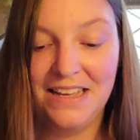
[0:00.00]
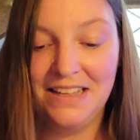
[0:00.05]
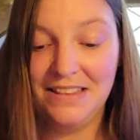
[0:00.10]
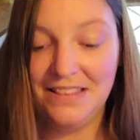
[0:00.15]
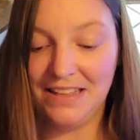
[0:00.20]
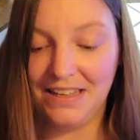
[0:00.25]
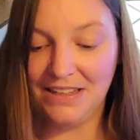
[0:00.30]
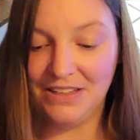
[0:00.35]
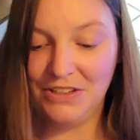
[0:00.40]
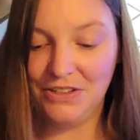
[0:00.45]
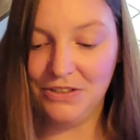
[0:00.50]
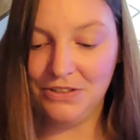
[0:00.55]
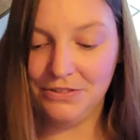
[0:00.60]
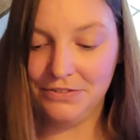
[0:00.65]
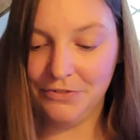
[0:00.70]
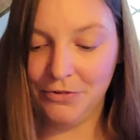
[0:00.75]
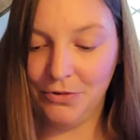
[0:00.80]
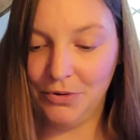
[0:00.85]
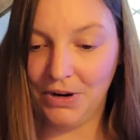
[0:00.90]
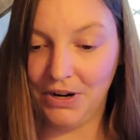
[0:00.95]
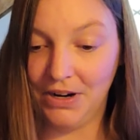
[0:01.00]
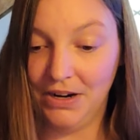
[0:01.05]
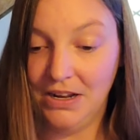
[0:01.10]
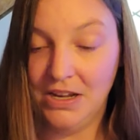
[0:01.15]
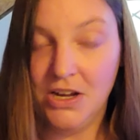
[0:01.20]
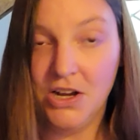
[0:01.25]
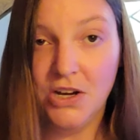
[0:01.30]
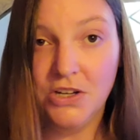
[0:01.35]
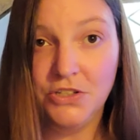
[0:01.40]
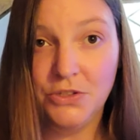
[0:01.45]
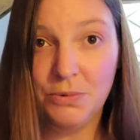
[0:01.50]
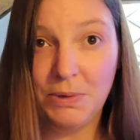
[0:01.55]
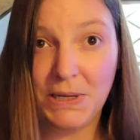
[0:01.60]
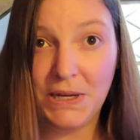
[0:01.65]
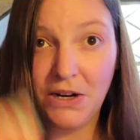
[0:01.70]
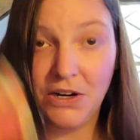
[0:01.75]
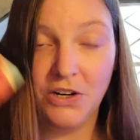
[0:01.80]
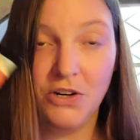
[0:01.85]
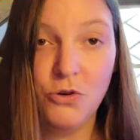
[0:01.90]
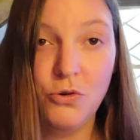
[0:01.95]
thank you for doing
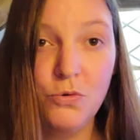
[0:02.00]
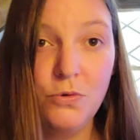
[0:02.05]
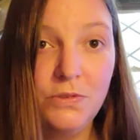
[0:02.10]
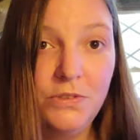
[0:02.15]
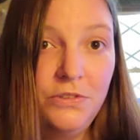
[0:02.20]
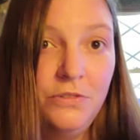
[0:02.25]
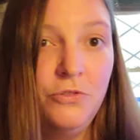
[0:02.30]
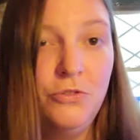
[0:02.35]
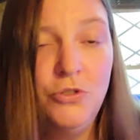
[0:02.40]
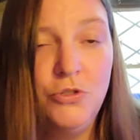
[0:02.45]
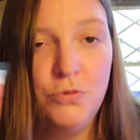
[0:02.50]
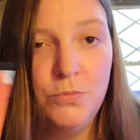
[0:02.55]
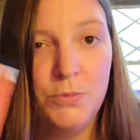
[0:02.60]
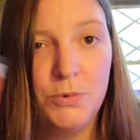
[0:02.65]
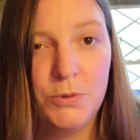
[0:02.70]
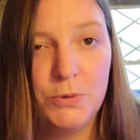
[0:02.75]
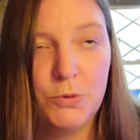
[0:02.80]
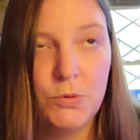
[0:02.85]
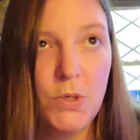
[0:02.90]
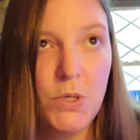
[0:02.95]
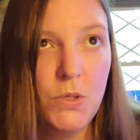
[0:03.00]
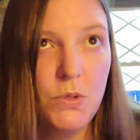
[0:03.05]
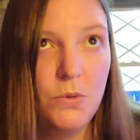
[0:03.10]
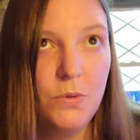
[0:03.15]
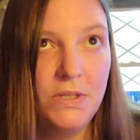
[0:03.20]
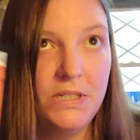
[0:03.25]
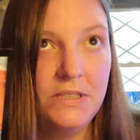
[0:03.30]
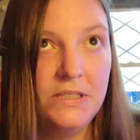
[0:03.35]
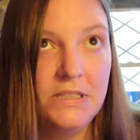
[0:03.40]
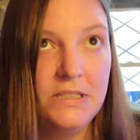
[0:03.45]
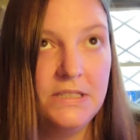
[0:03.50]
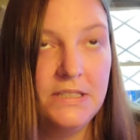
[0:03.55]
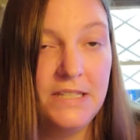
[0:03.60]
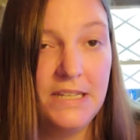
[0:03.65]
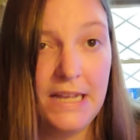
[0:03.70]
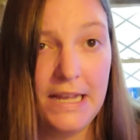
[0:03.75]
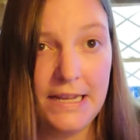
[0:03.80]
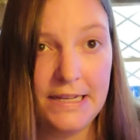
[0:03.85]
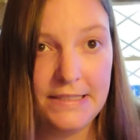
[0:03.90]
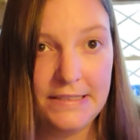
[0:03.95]
our numero
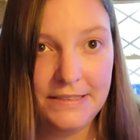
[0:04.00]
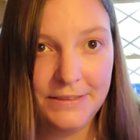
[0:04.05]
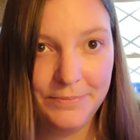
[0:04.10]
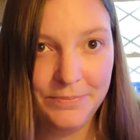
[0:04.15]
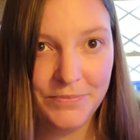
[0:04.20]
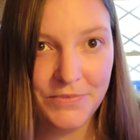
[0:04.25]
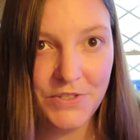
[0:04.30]
10.